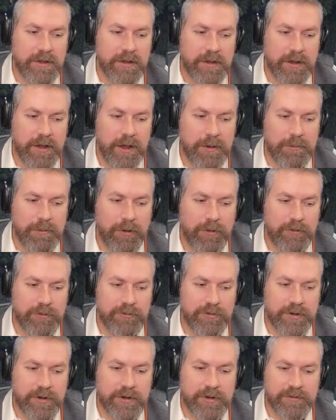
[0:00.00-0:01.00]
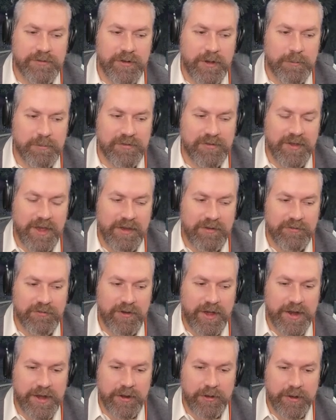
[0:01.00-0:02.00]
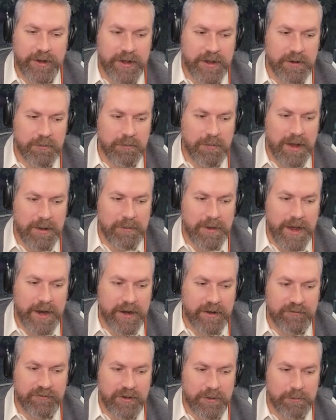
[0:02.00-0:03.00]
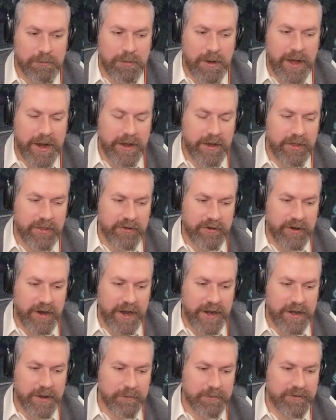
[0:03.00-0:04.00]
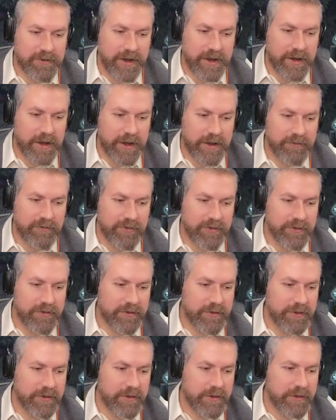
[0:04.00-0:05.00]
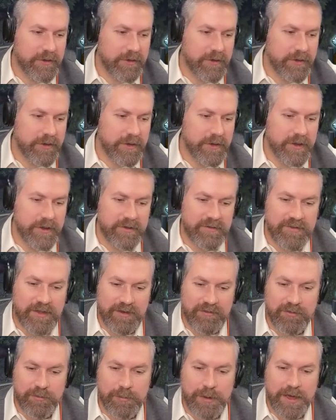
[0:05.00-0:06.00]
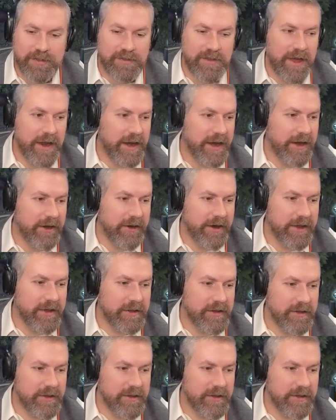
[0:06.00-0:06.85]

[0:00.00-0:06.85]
I'm over, so I'm safe. I know I can buy back if I buy other items. I feel safe about that area.